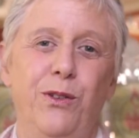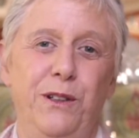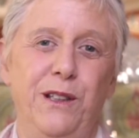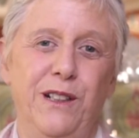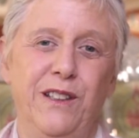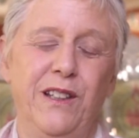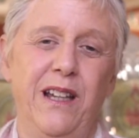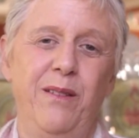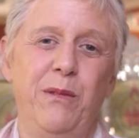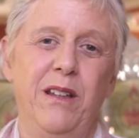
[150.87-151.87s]
a long
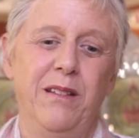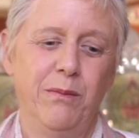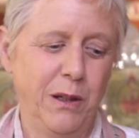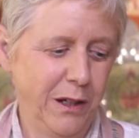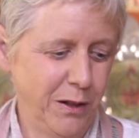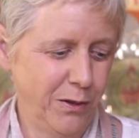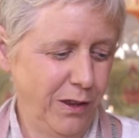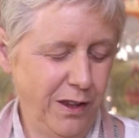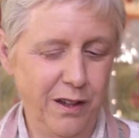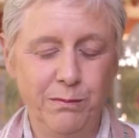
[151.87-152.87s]
time and been under
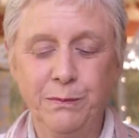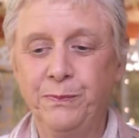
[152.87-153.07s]
the